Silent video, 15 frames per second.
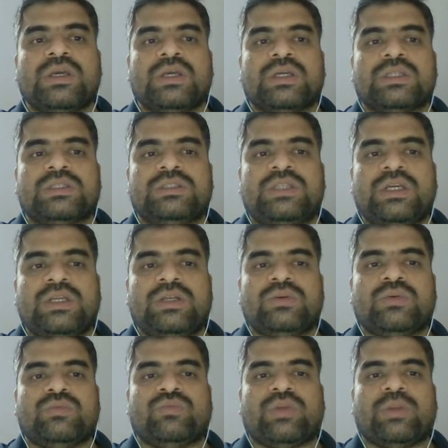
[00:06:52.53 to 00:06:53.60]
Then
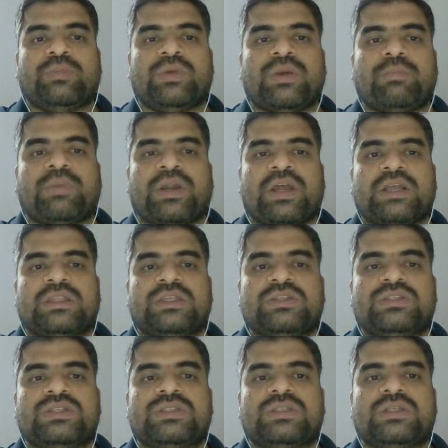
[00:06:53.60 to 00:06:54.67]
will be a
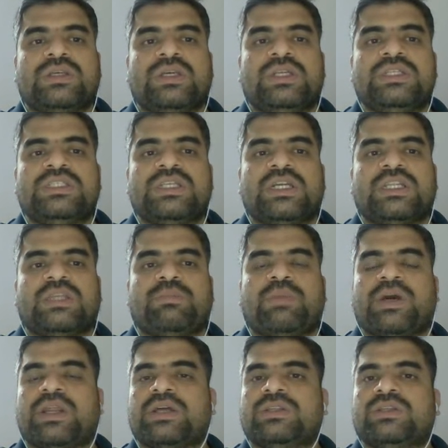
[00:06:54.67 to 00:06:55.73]
parenthesis. Inside the
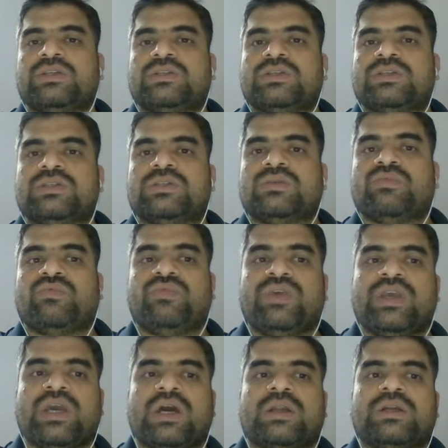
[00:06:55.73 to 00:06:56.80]
parenthesis, we
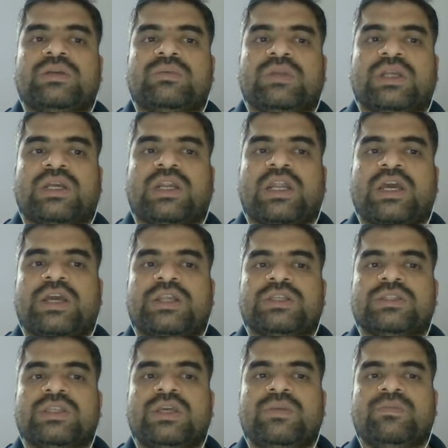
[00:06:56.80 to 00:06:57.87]
are declaring
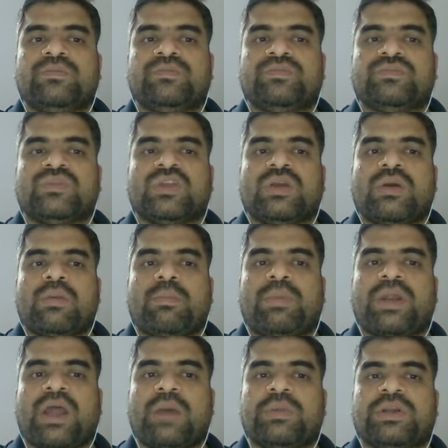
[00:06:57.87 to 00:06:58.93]
the
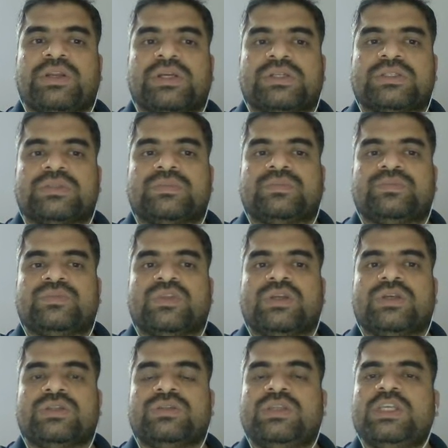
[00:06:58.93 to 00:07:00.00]
parameters.
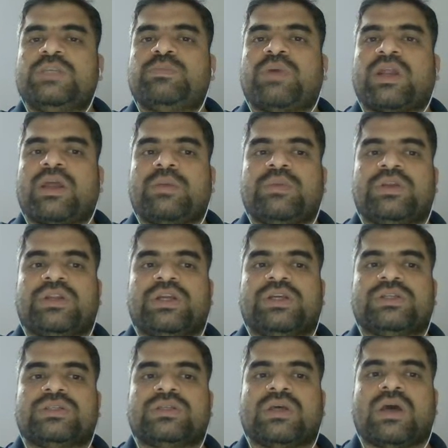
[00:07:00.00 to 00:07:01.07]
These
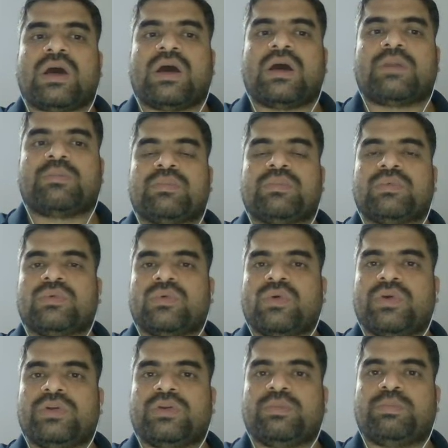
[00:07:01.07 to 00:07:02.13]
parameters are going
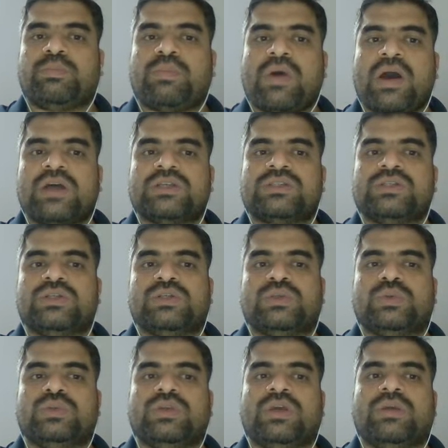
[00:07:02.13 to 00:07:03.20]
to pass into
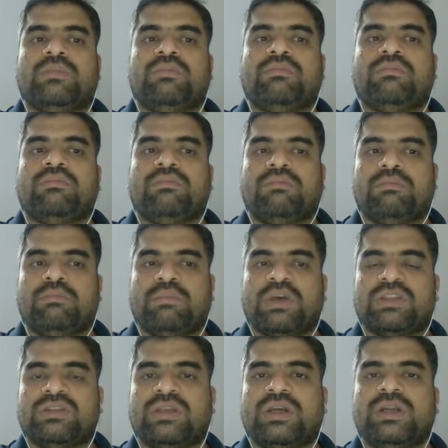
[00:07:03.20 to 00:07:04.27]
the
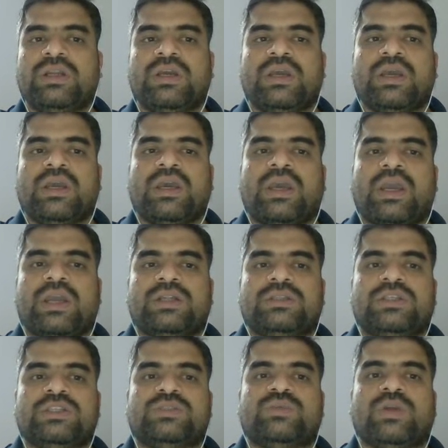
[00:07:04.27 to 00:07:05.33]
method, and
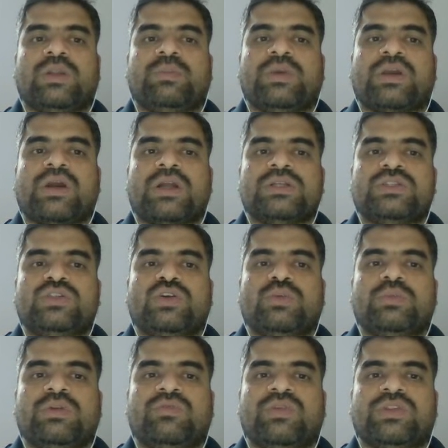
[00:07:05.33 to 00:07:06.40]
this will be consumed
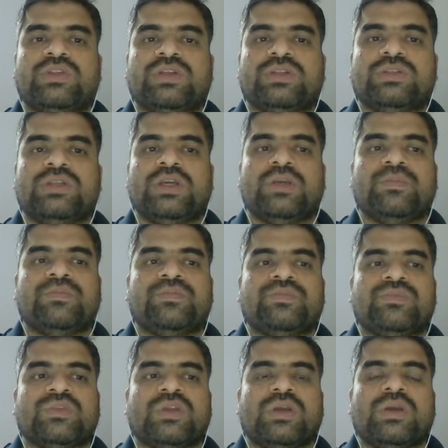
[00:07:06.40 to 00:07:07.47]
within the
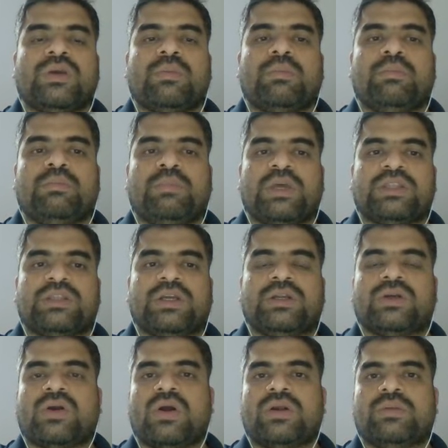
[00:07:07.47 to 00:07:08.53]
method
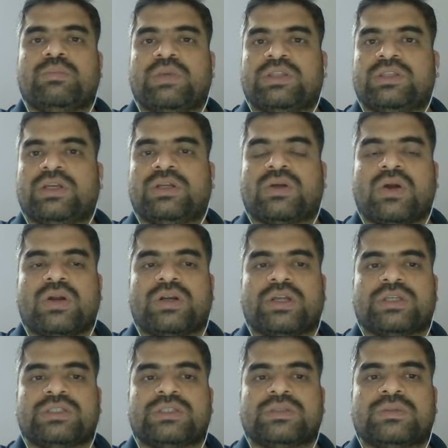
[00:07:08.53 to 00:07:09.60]

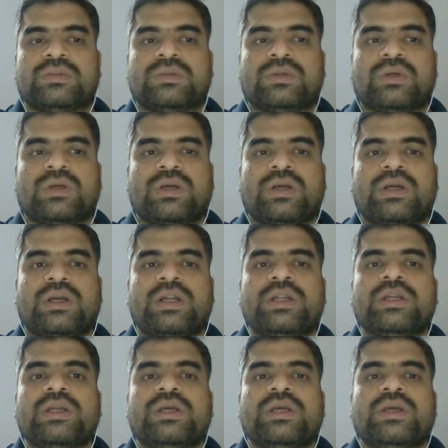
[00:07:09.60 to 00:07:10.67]
context, correct?
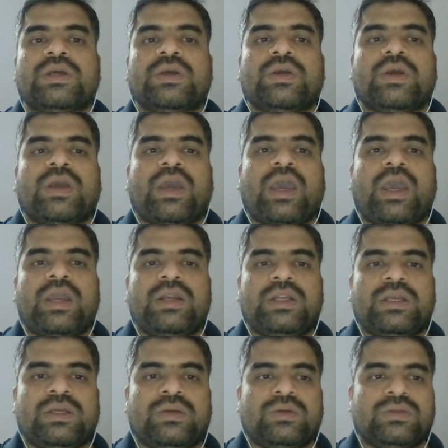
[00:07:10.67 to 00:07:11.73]
And
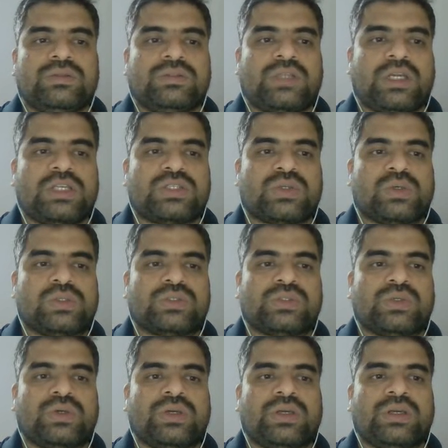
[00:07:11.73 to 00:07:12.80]
that is also